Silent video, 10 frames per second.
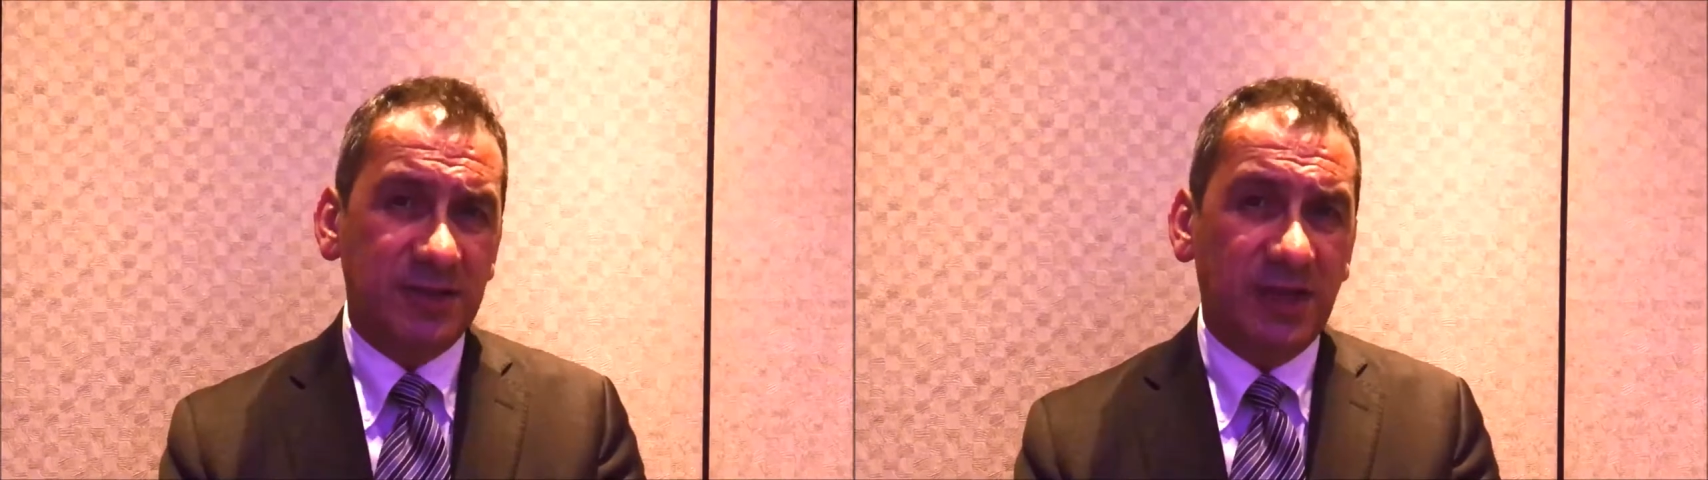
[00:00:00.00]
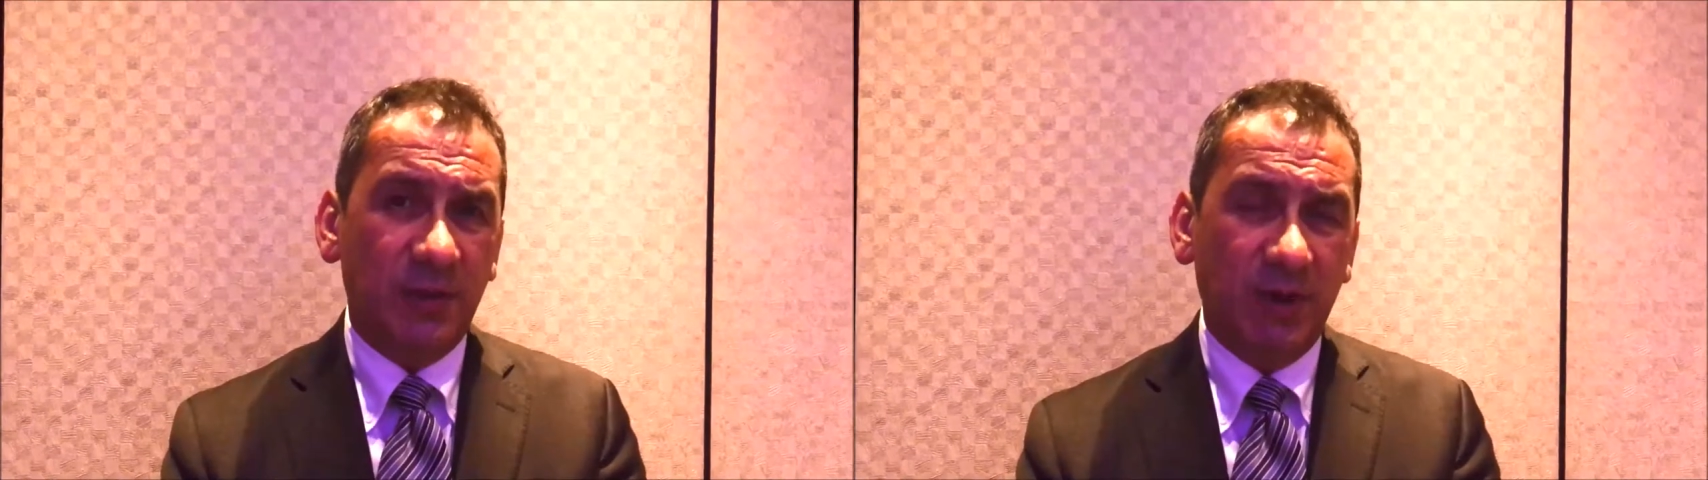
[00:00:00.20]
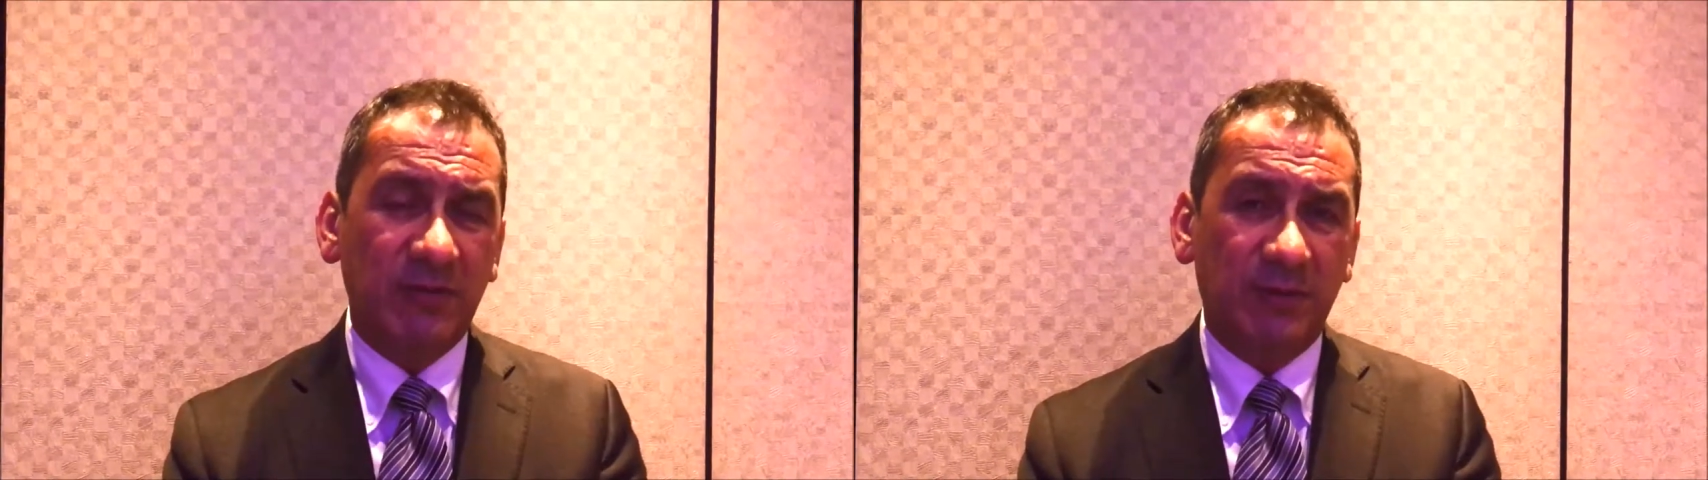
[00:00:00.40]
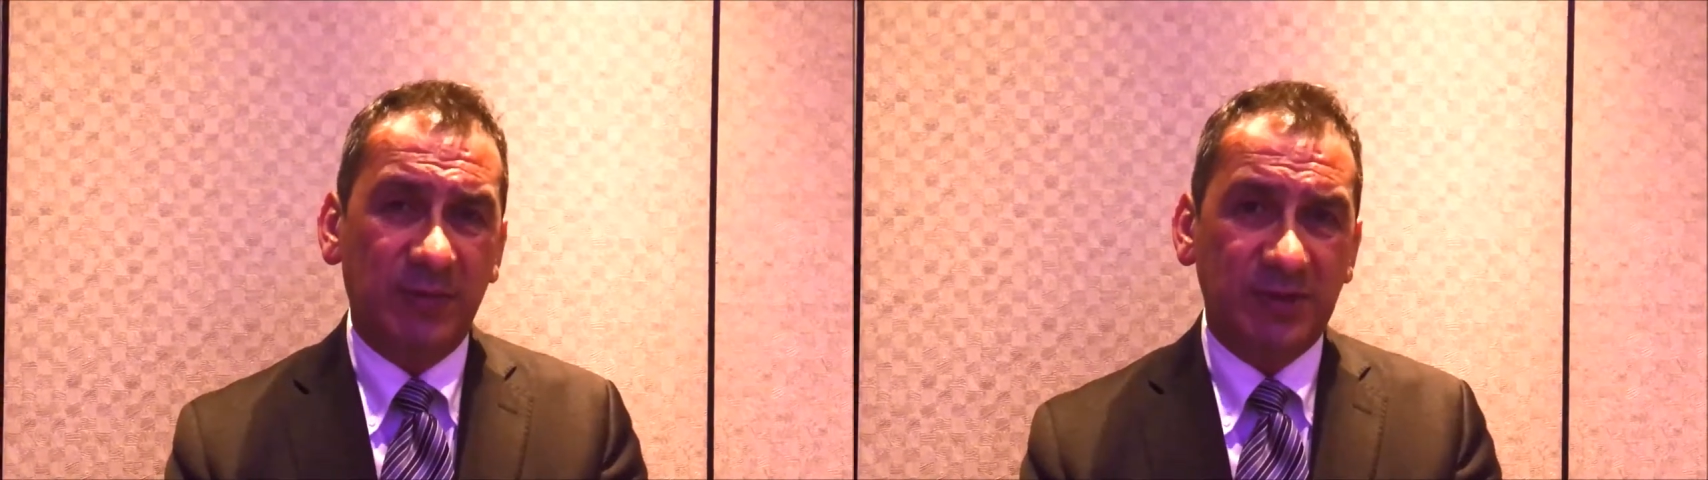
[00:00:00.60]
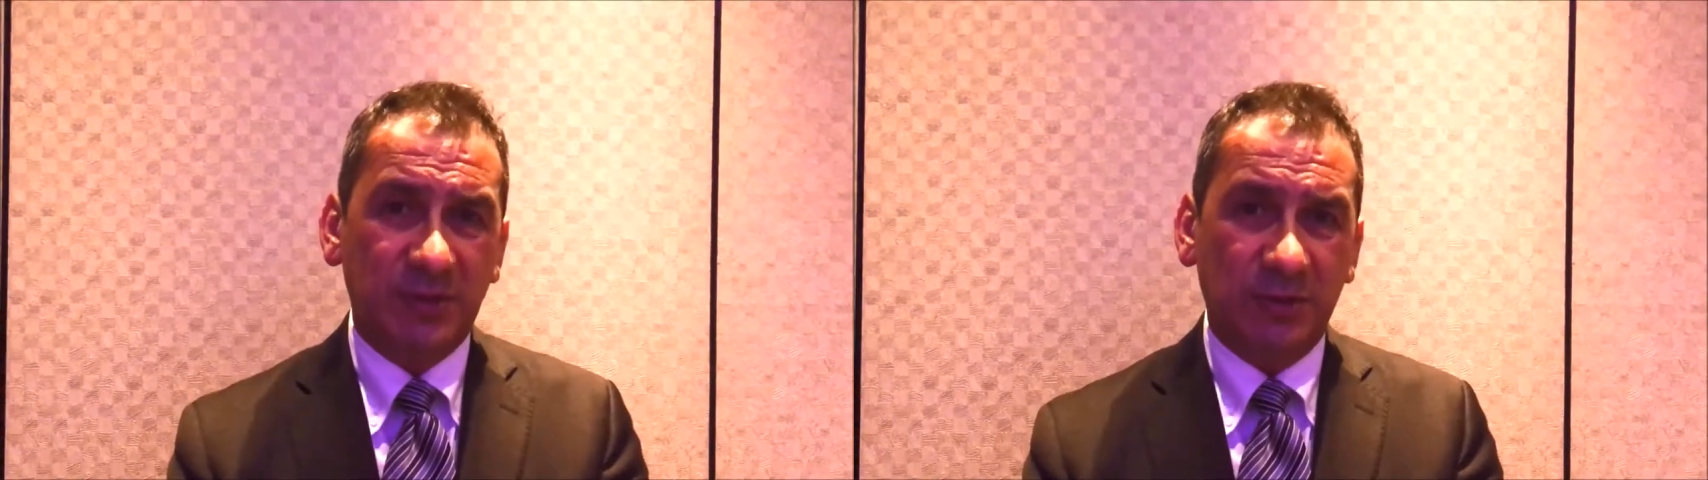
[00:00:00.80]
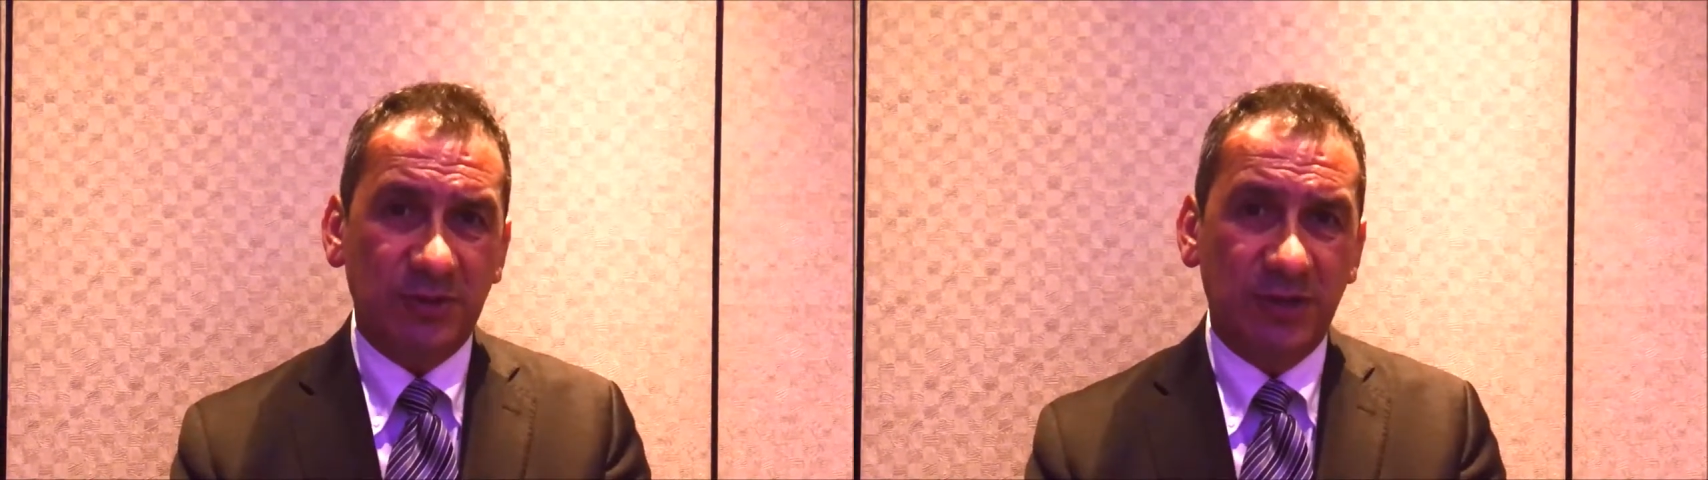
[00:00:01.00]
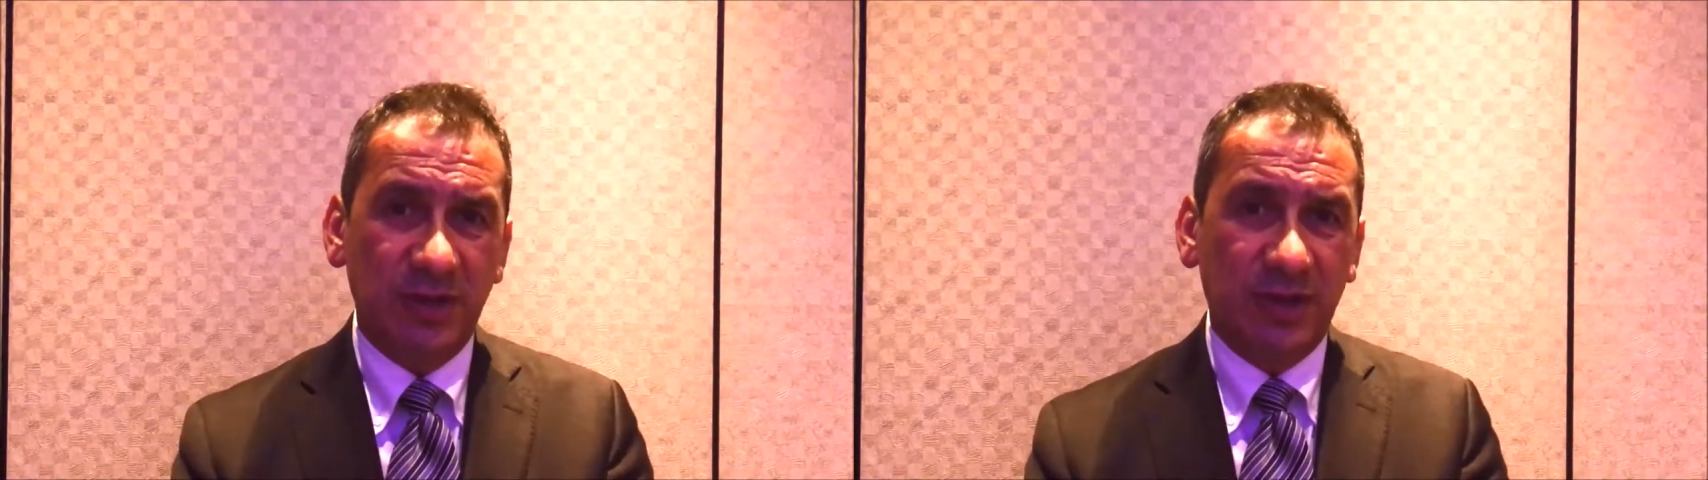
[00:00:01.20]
take away from this course.